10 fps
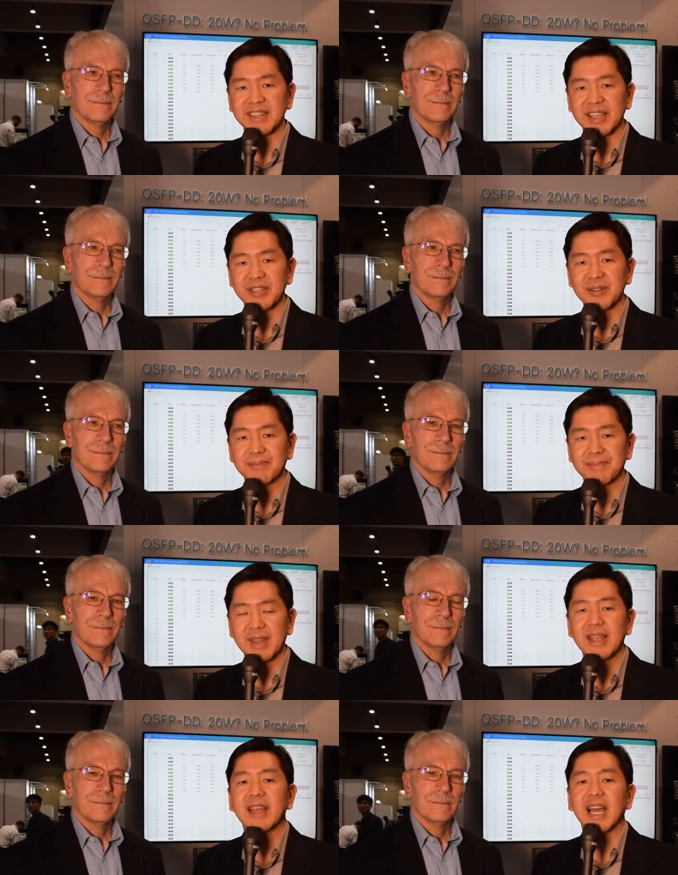Speaker 1: San Diego.
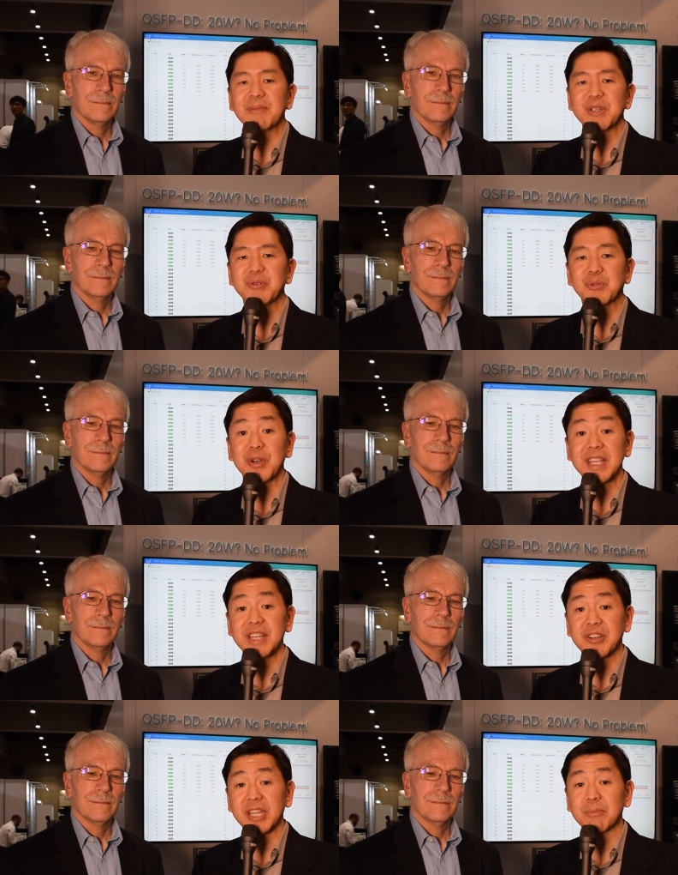I'm here with Ray
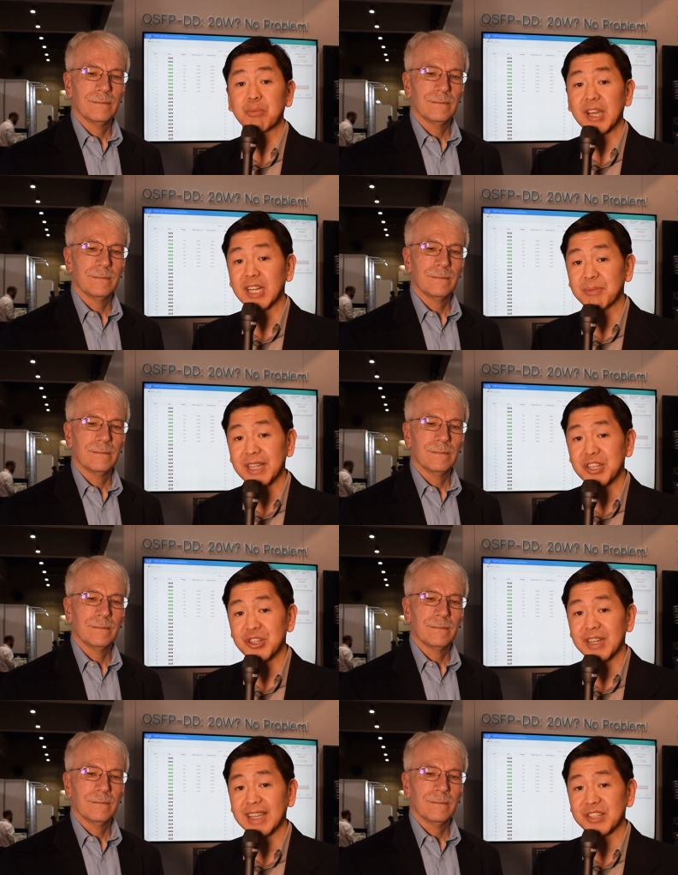Nearing, product
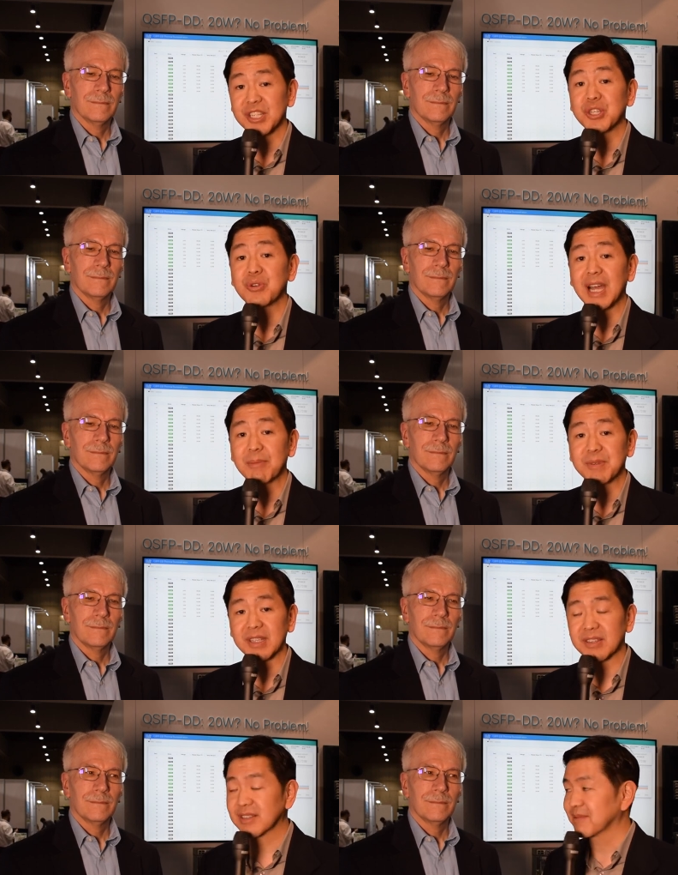manager at Cisco
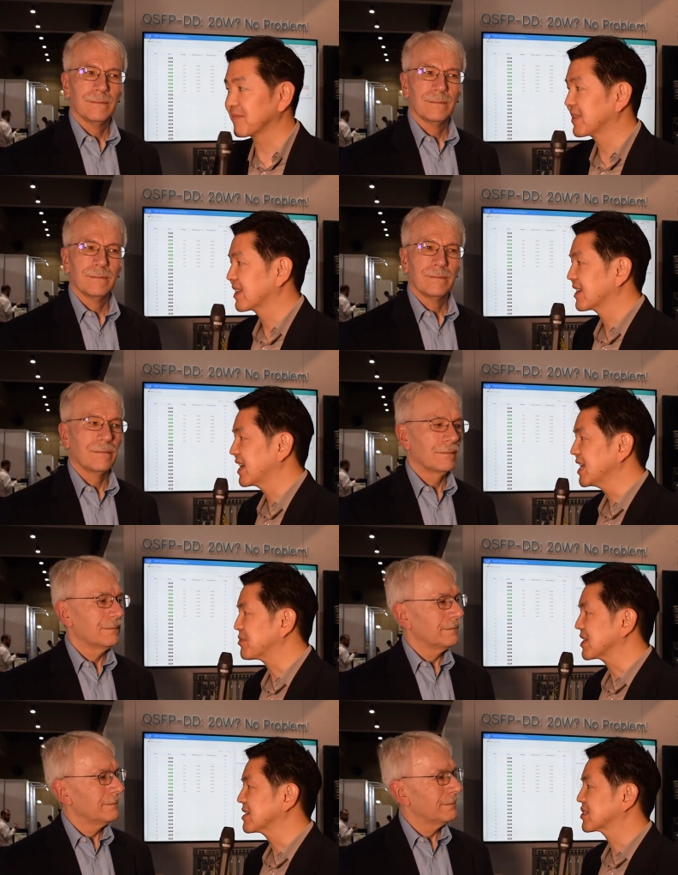Optics. Hi
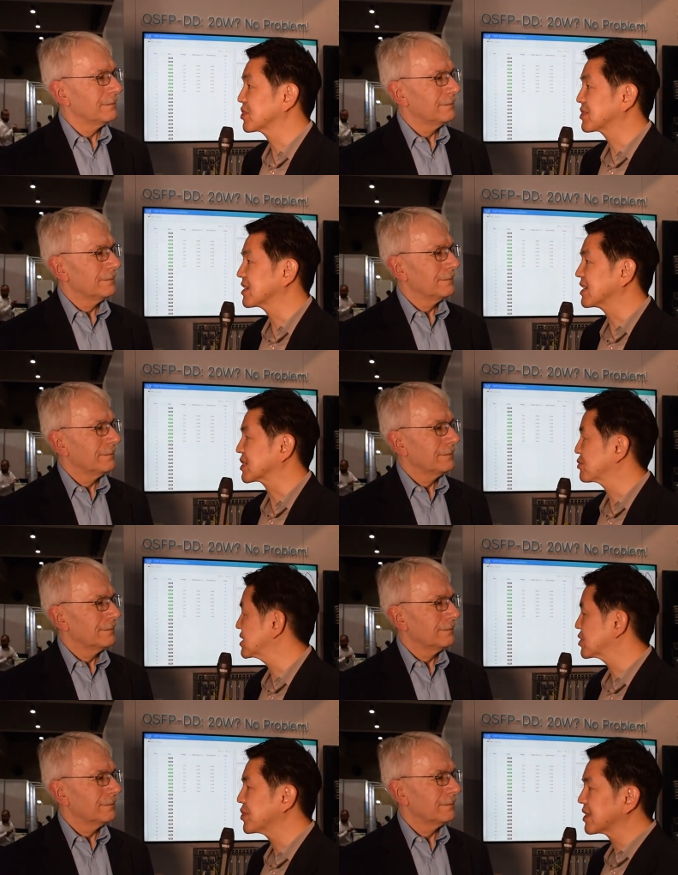Ray, so tell us,
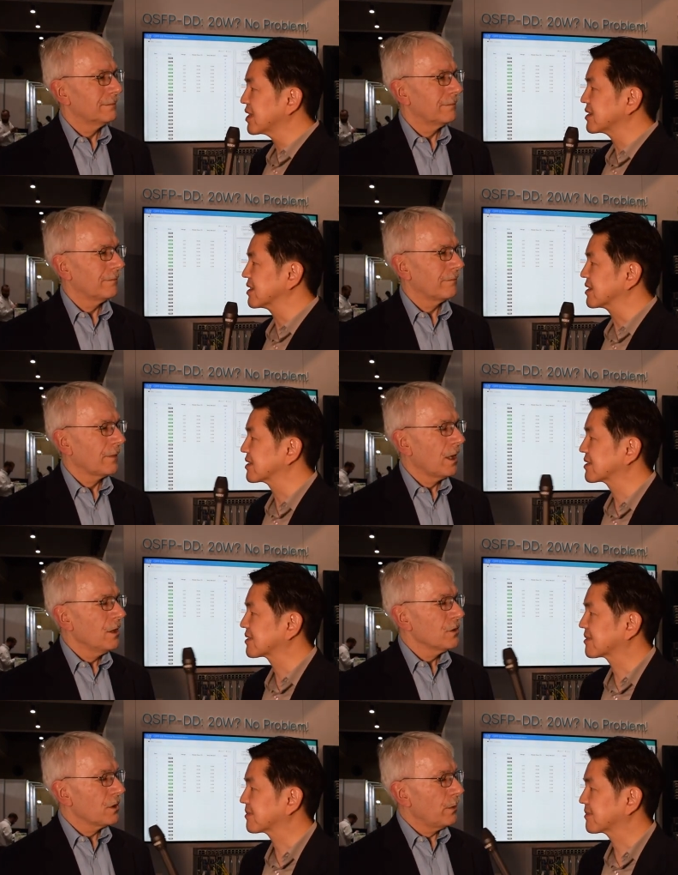what's
Speaker 2: going on here?
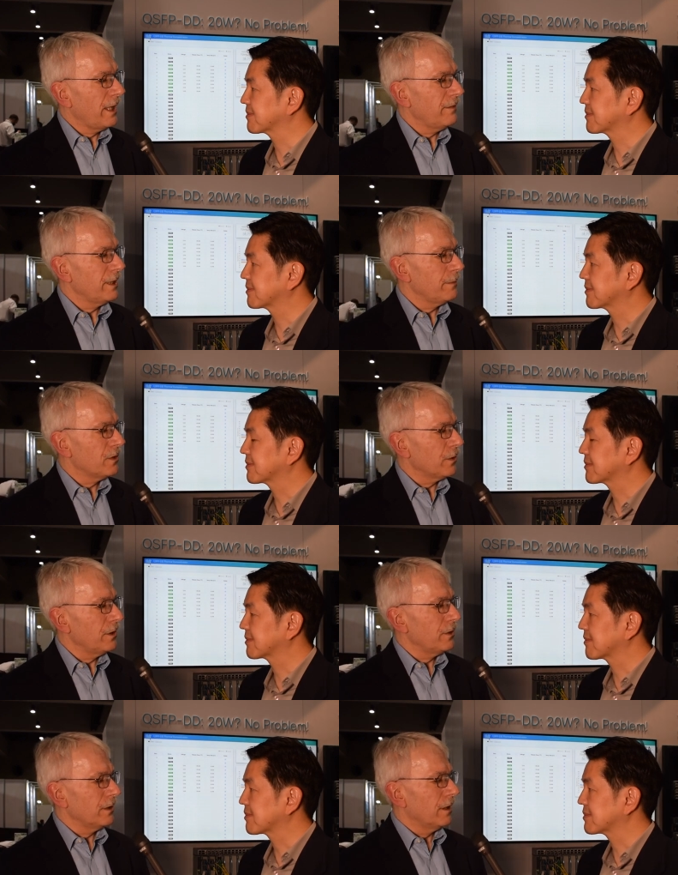So we have a
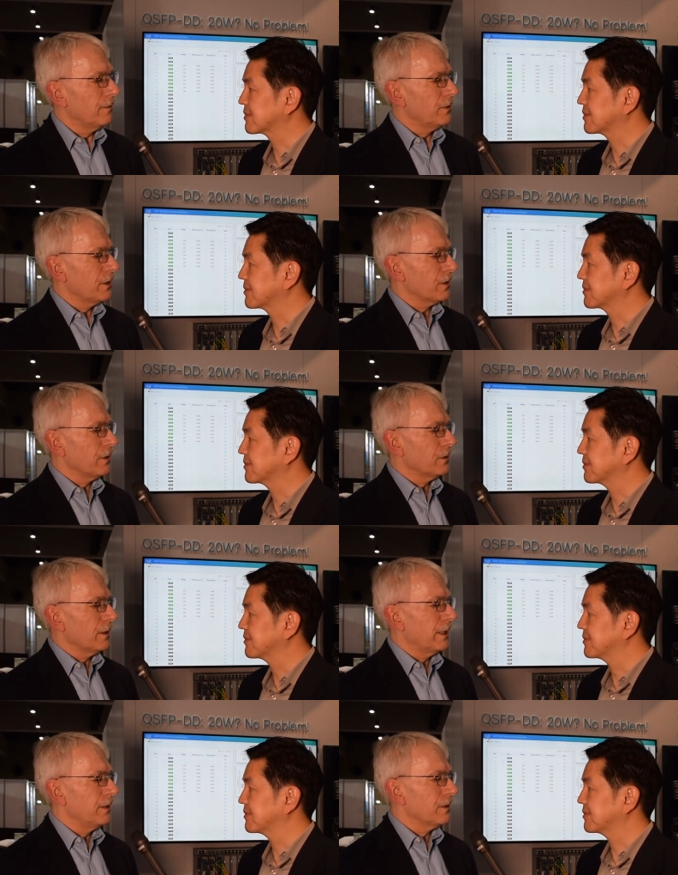demonstration of
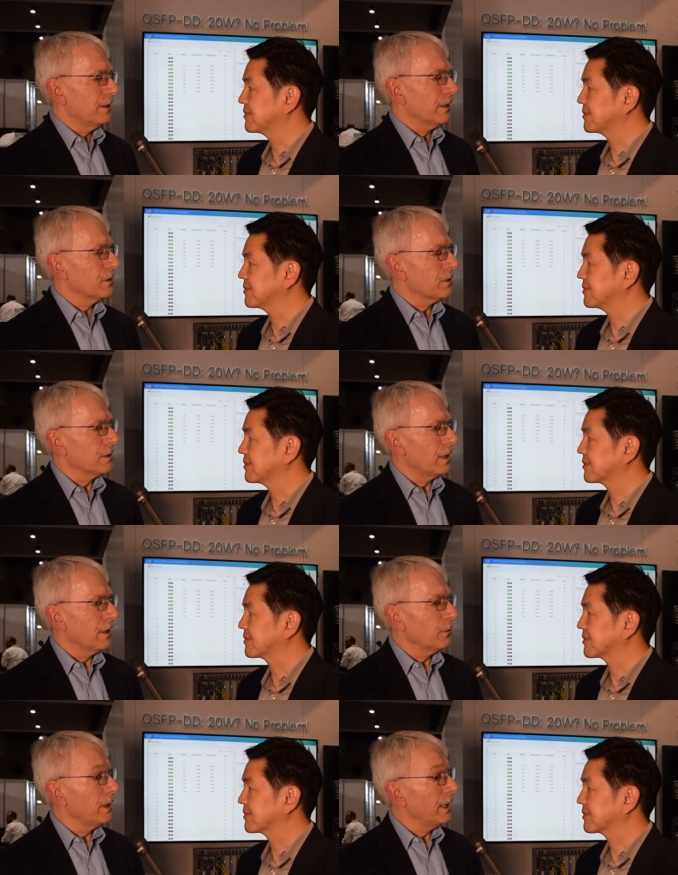Cisco's latest Nexus
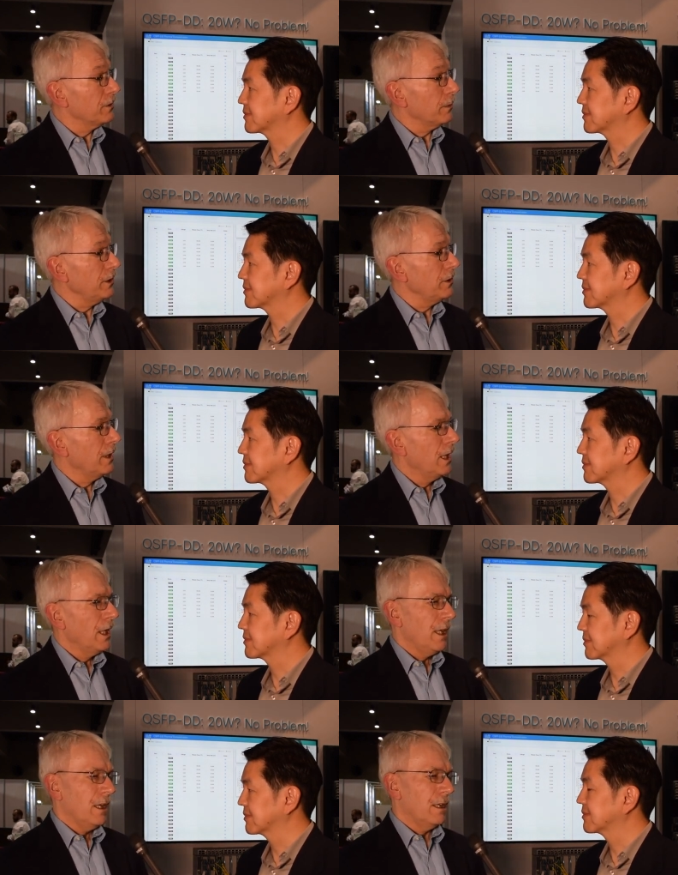uh, 3K switch.
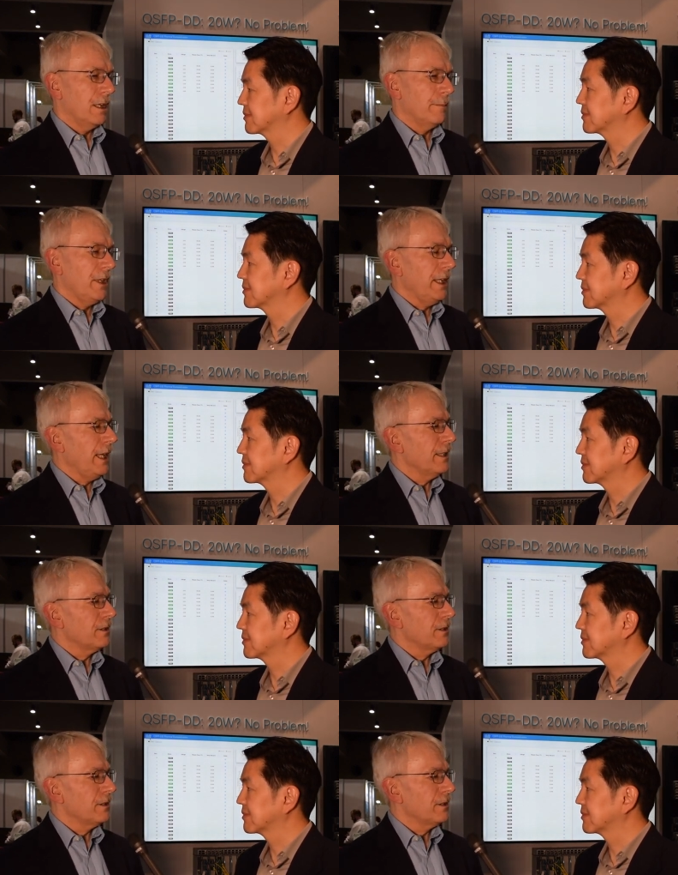Um, it